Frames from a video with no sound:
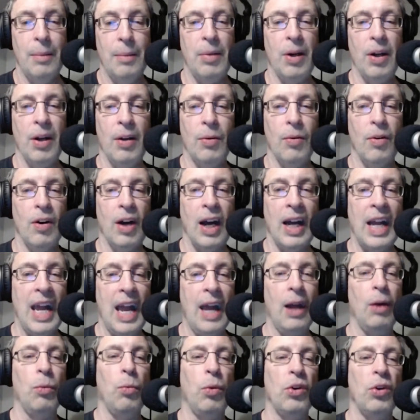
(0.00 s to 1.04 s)
But
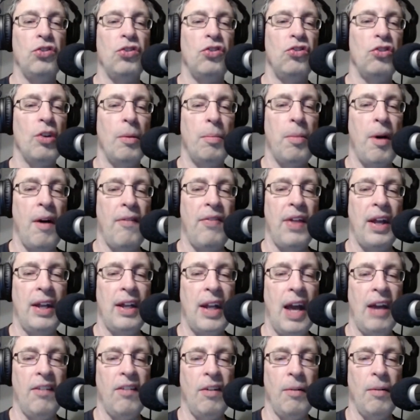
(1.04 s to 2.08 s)
again, once you jump off that
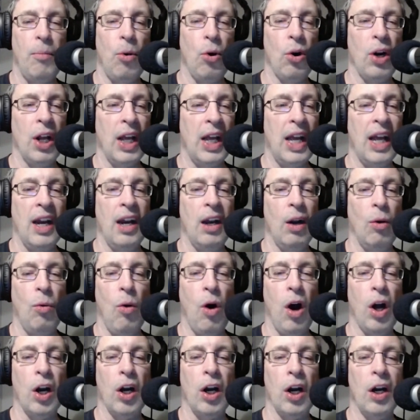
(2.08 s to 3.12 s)
diving board and get in the
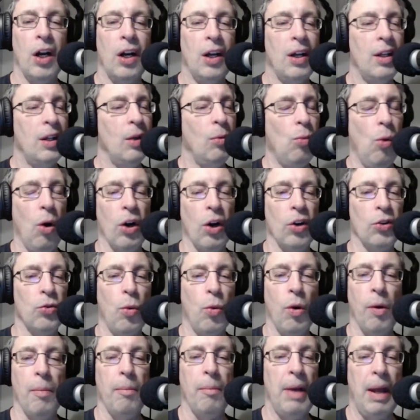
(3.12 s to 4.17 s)
water's
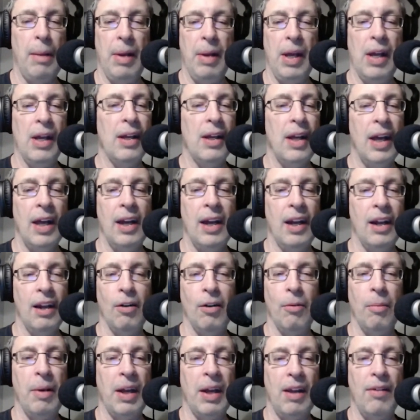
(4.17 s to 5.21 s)
warm, baby, and
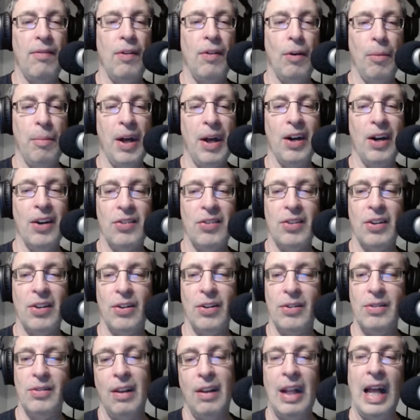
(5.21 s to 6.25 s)
it'll make you feel better.
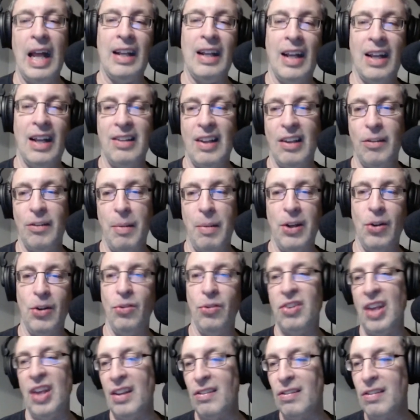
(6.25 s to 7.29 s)
So I guess that's my 2
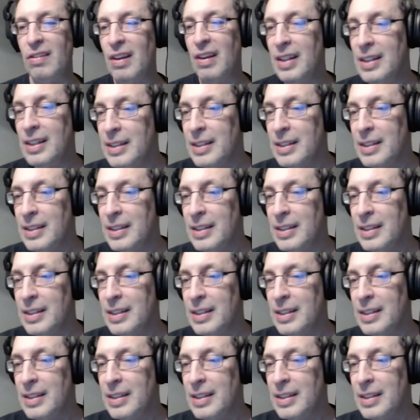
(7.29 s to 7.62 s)
cents.